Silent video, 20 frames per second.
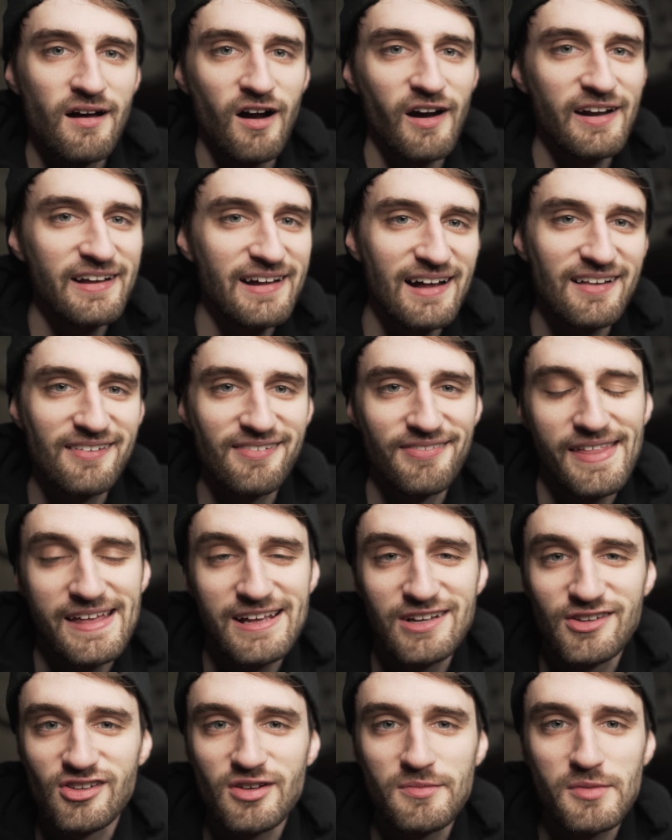Alright guys,
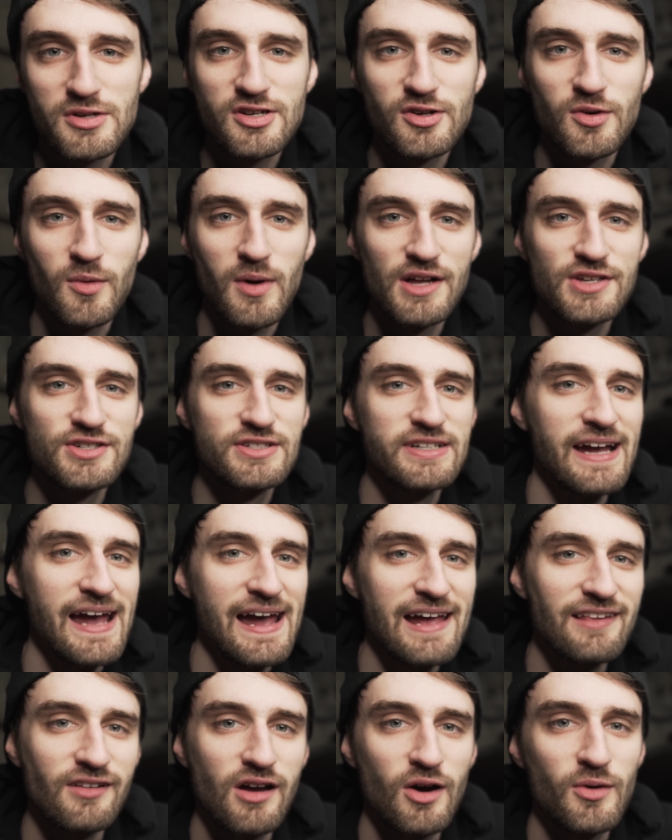thank you so much for watching.
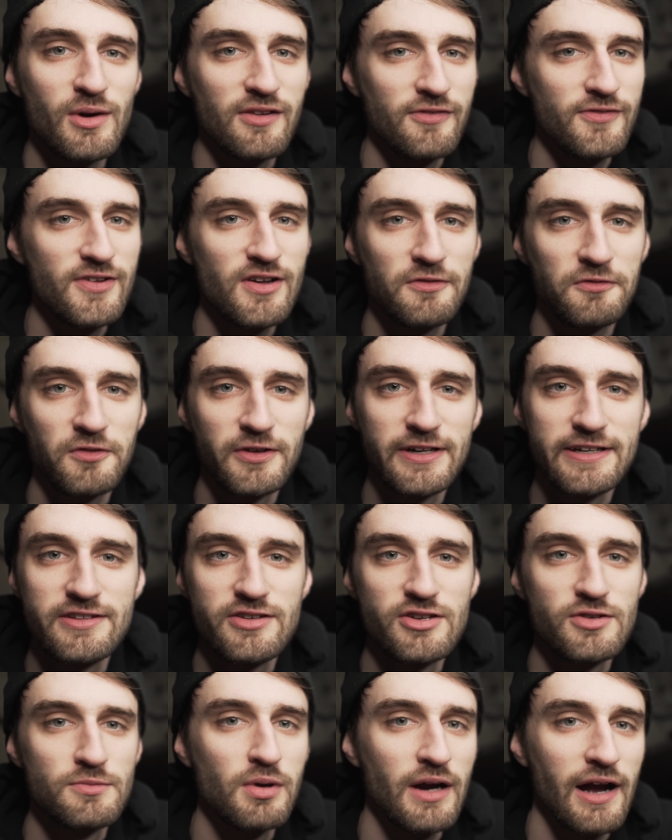As always, feel free
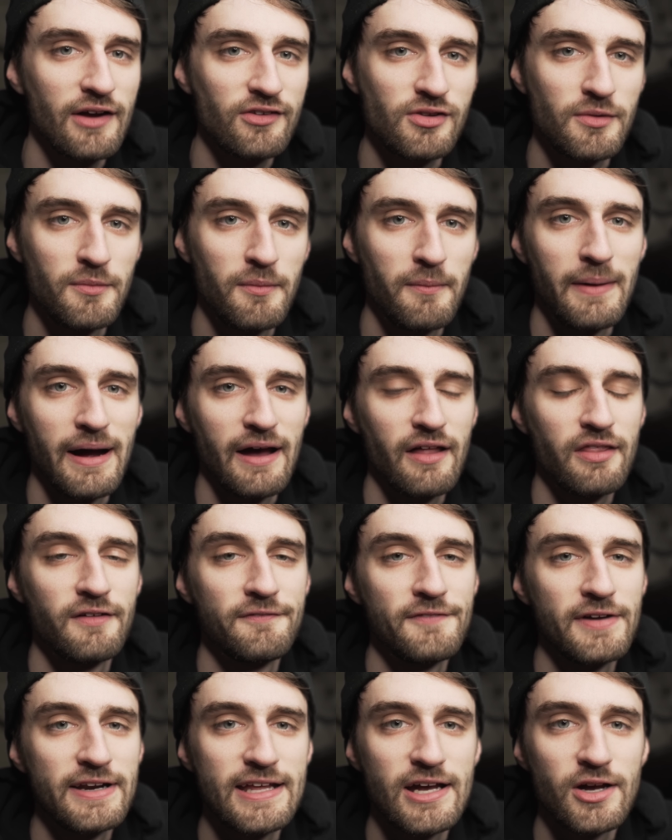to browse some of my
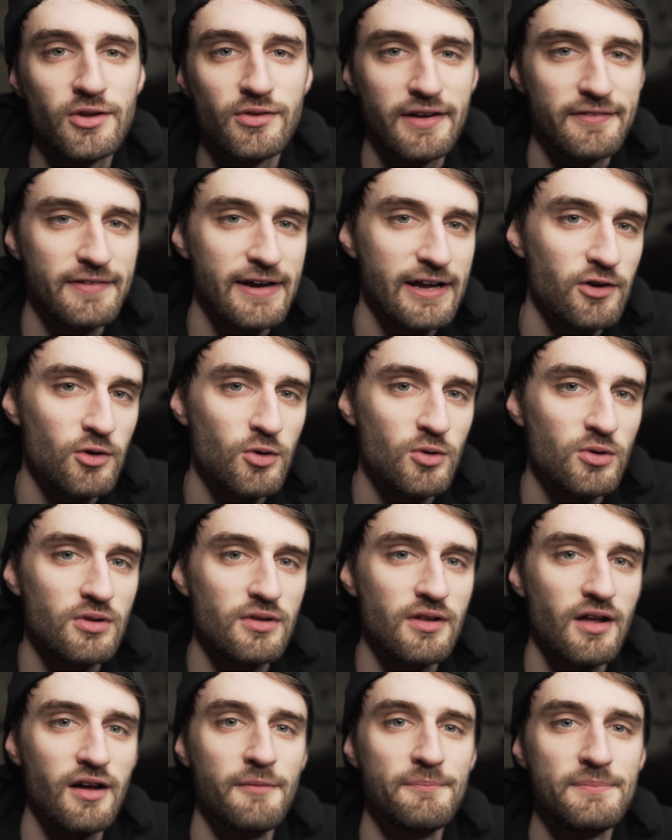other videos. I've got a
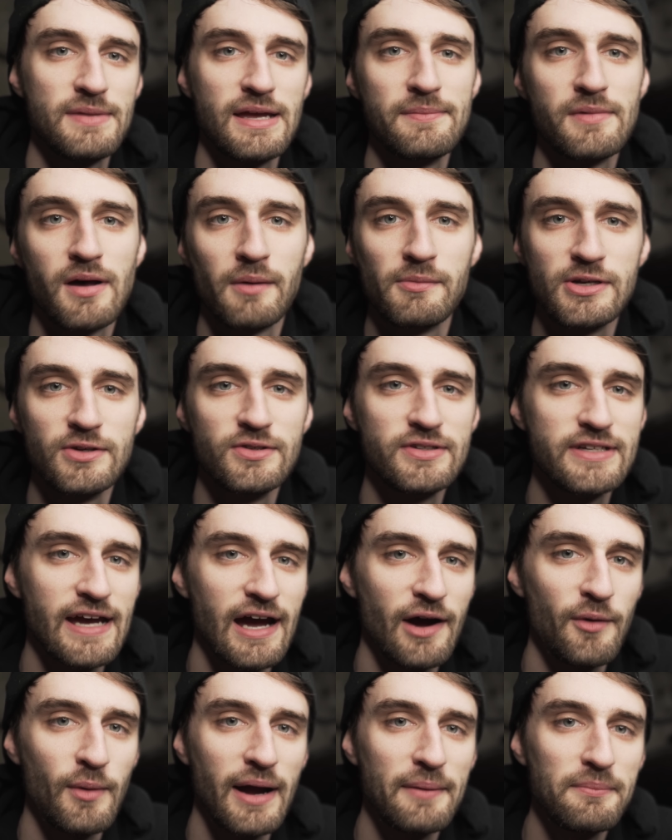whole BMW
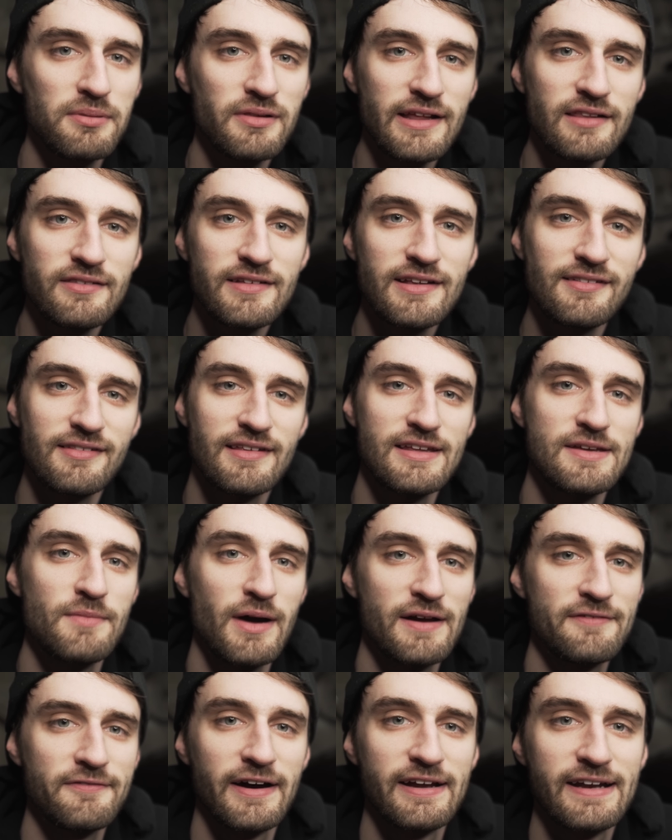DIY playlist that you
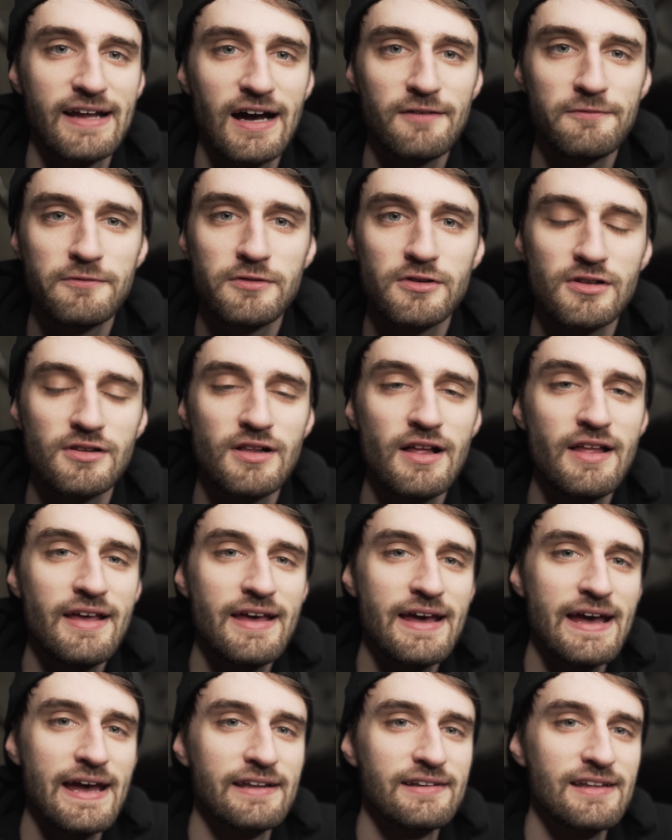might find helpful,
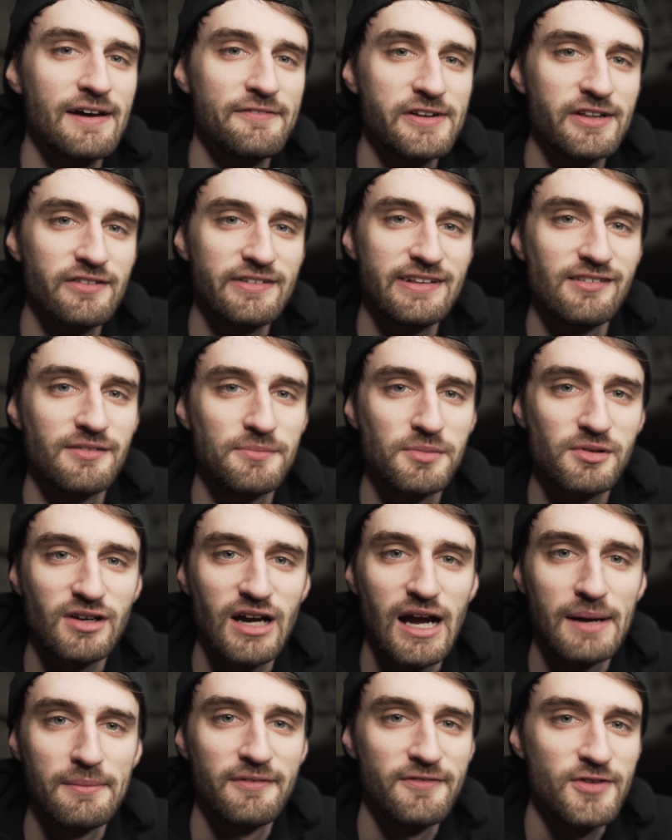and definitely
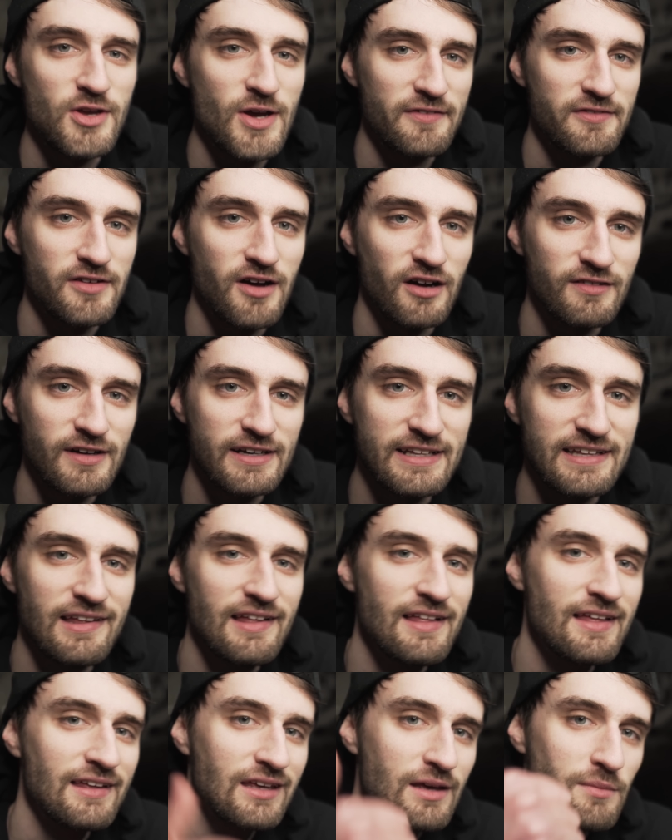subscribe if you haven't already.
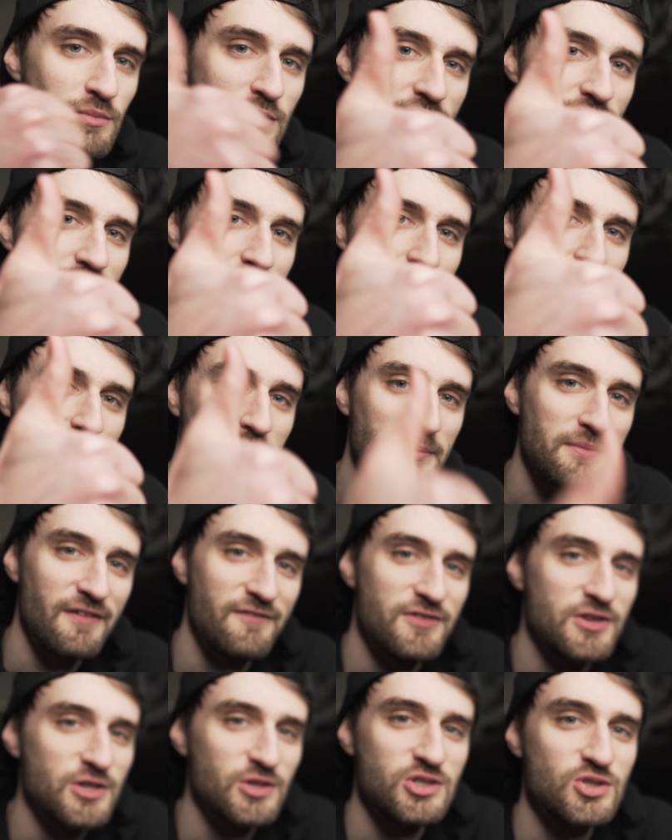Give me a thumbs up
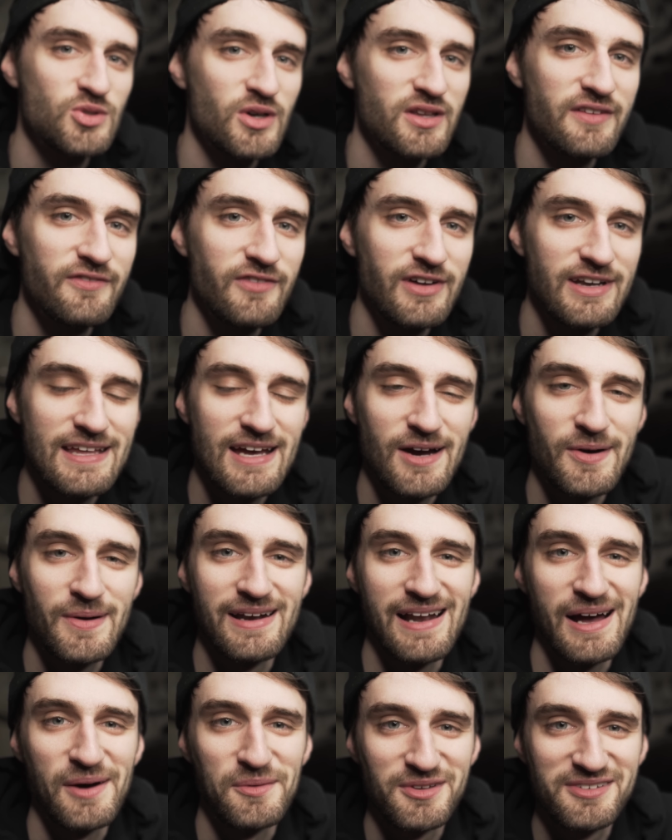if you enjoyed the video,
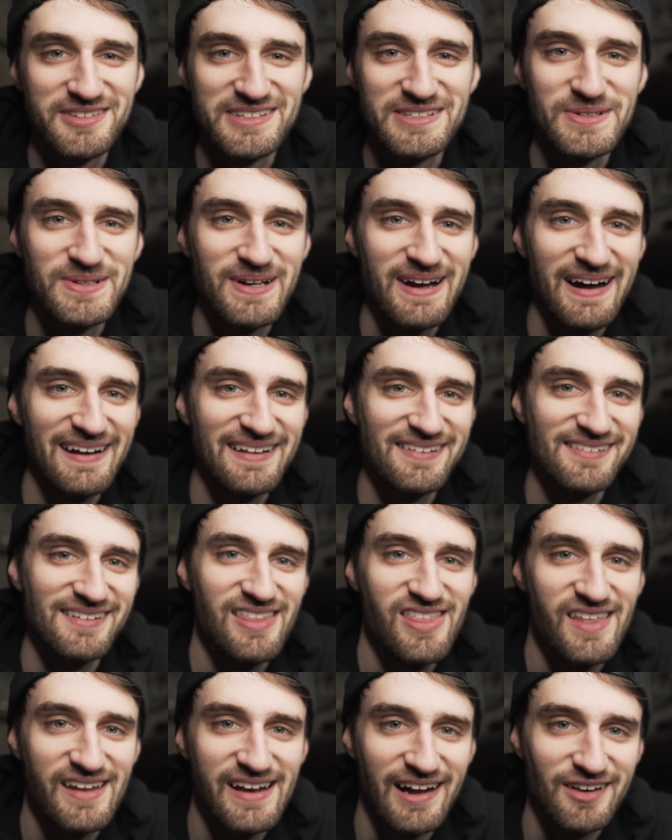and I will see you guys
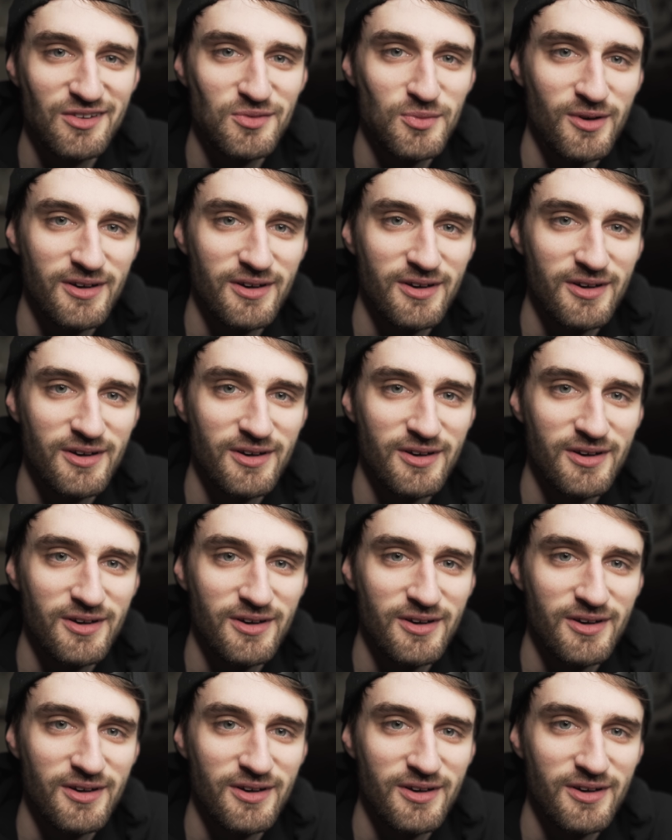in the next